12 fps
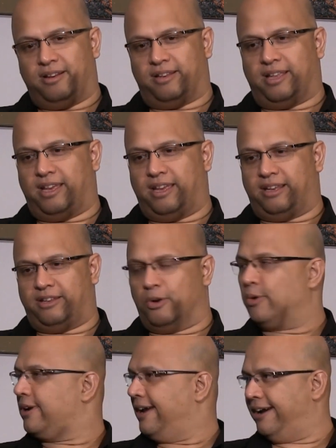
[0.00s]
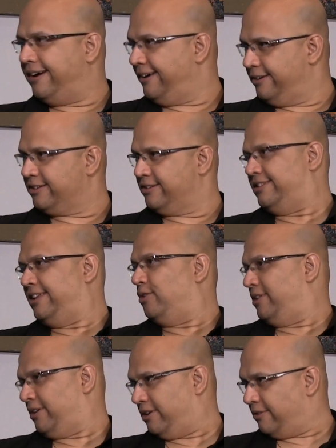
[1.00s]
They don't care because they know
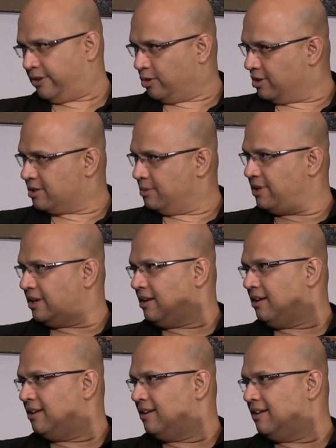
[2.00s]
they're going to record something.